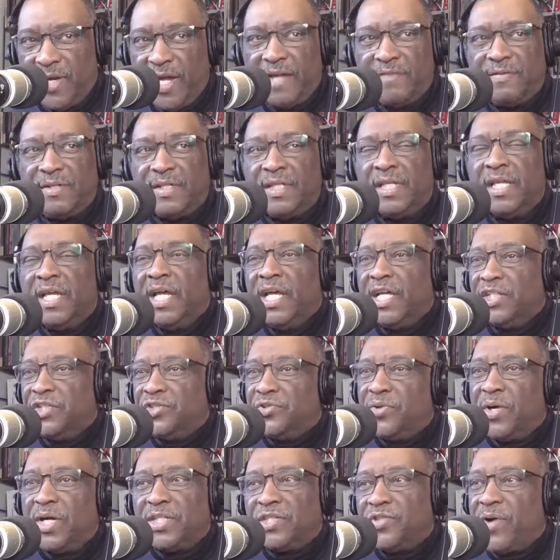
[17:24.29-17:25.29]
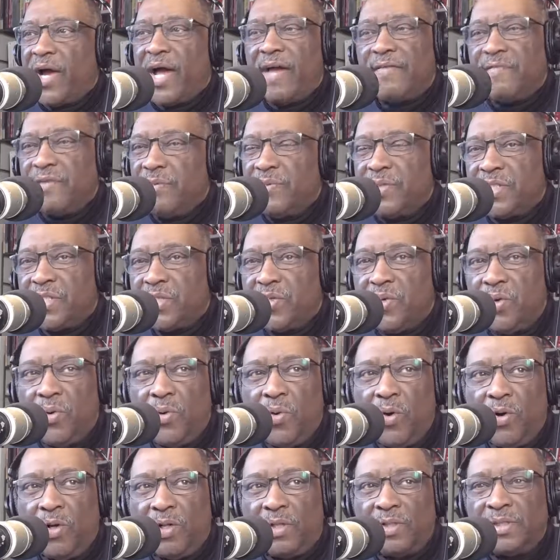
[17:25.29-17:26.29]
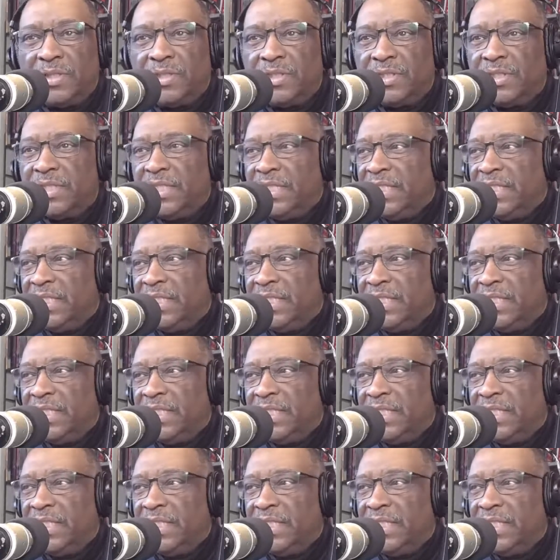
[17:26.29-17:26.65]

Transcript: Driving. Drunk driving was cool.